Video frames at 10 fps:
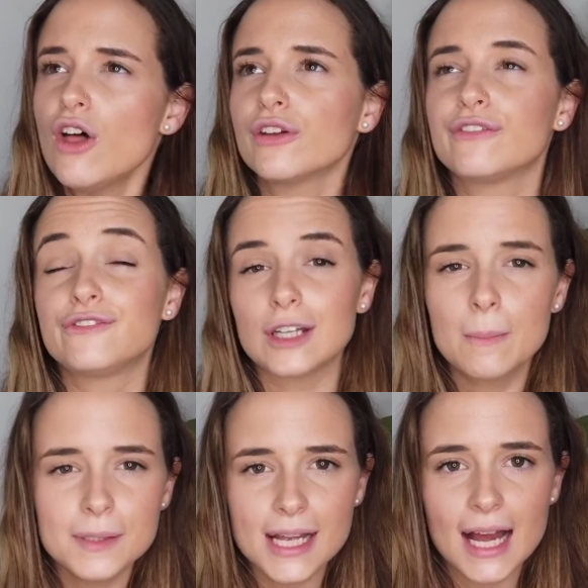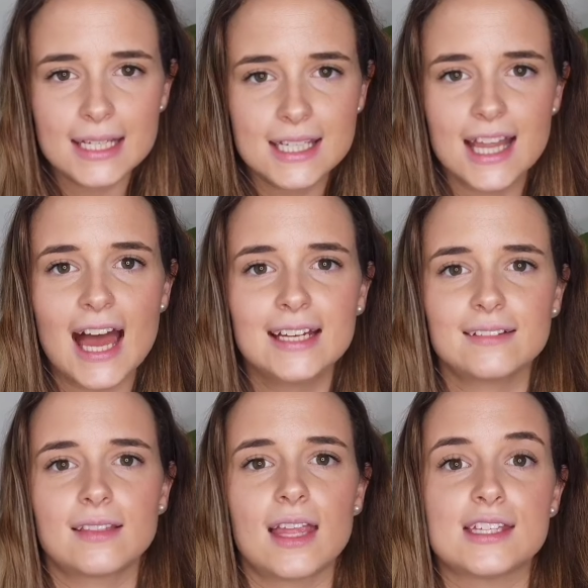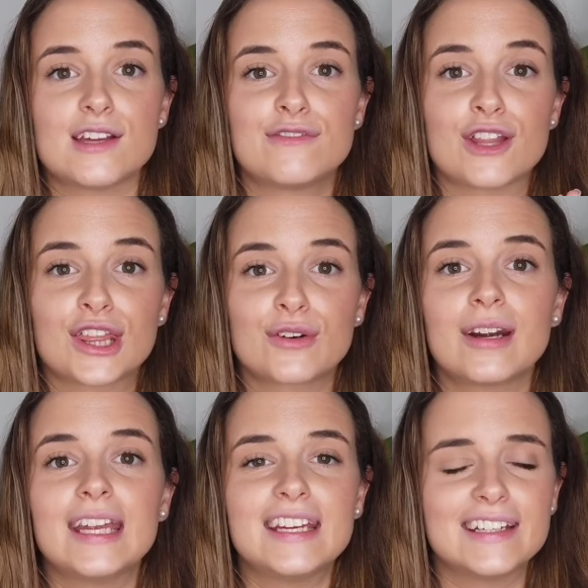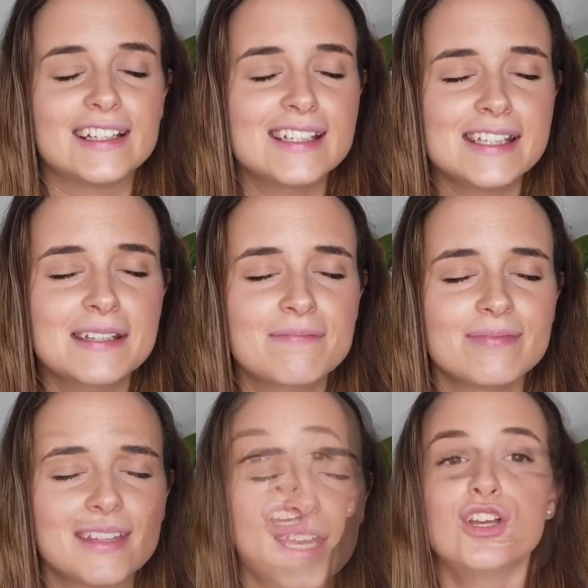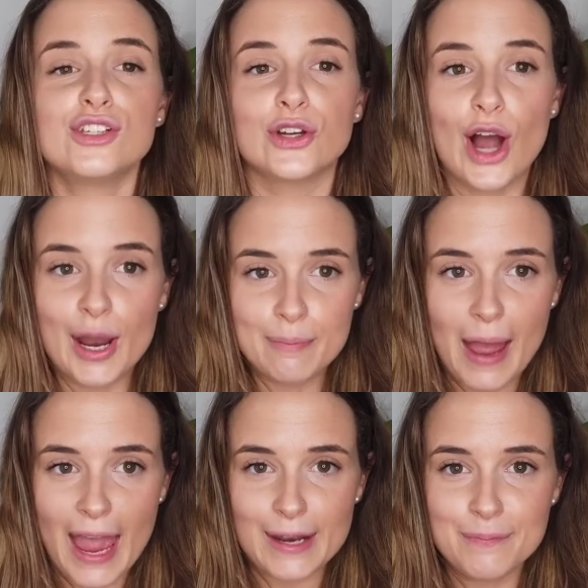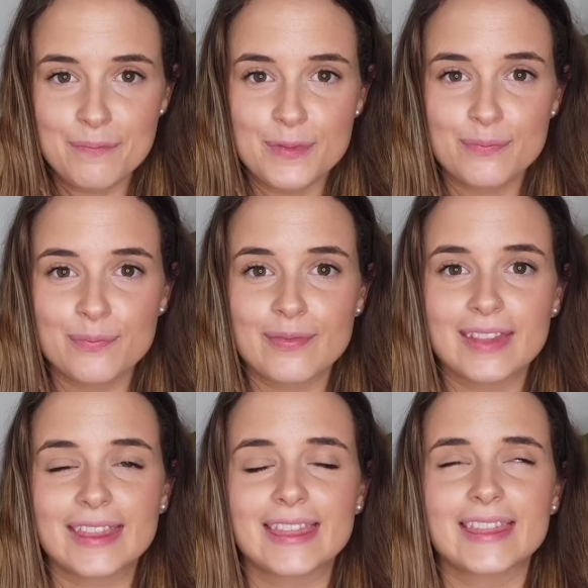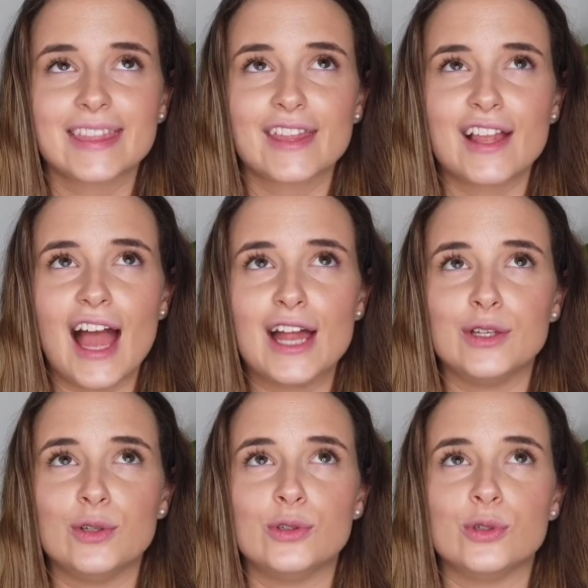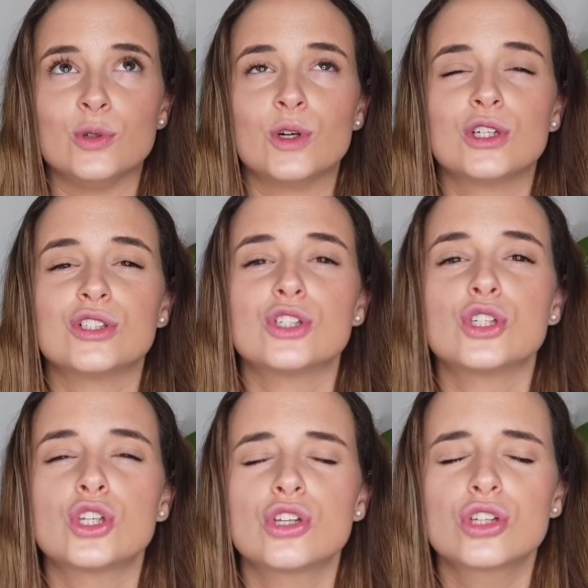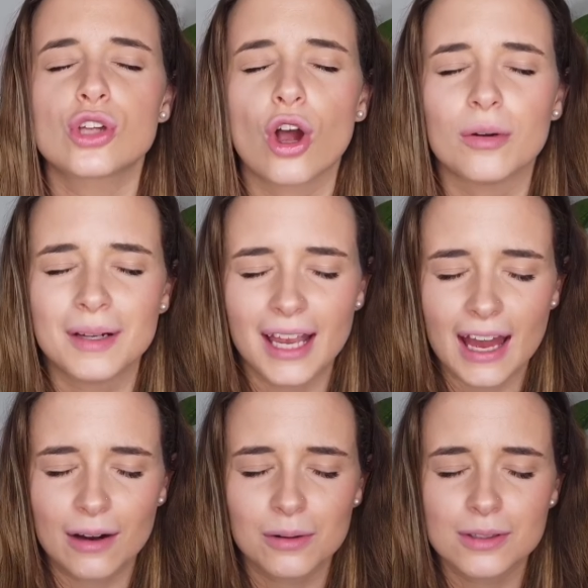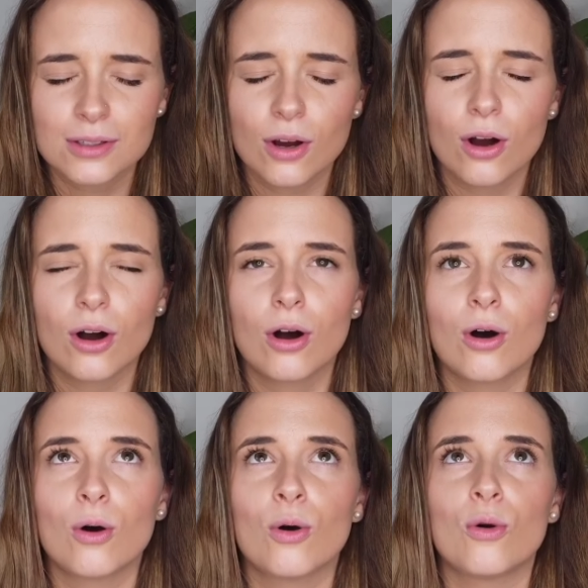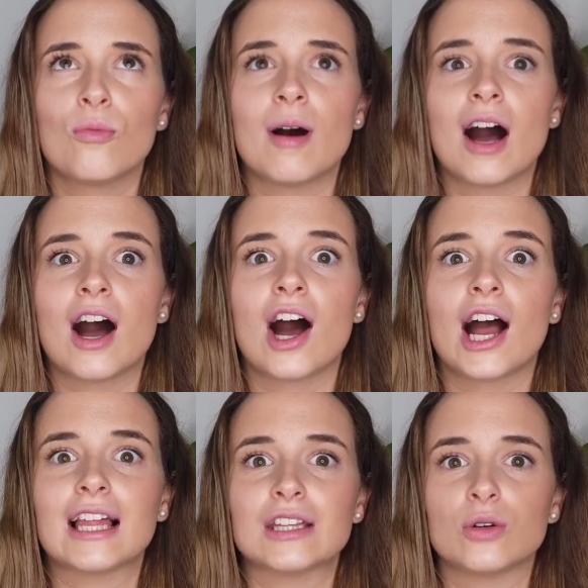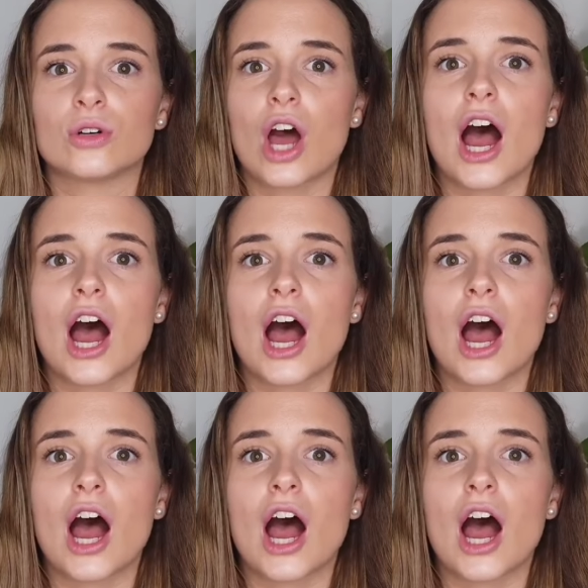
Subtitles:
The flip side to that is that for 3 years, so you're unpaid and you do so many hours. Oh my Lord.